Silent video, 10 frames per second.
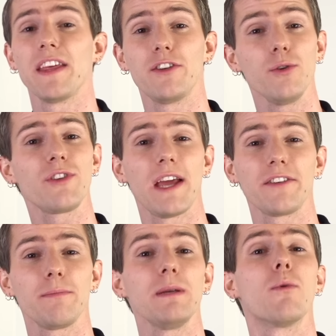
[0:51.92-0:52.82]
they do
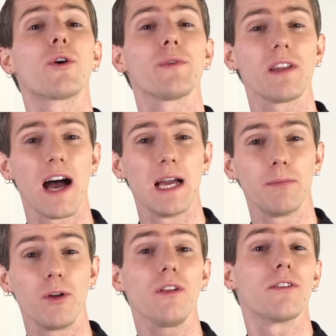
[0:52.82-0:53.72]
tend to be more
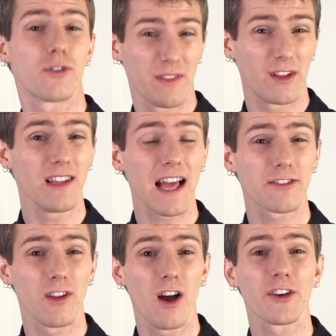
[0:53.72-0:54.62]
reliable, so they'll
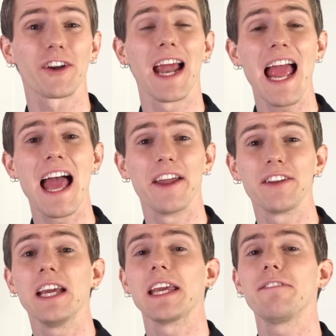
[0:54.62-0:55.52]
last longer,
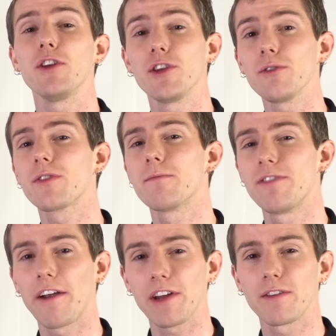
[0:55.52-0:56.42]
and if you use them
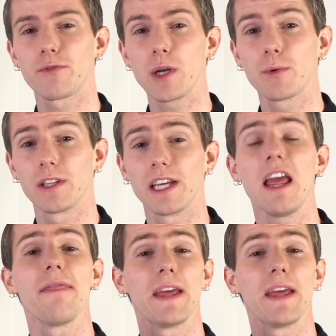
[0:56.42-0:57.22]
very infrequently,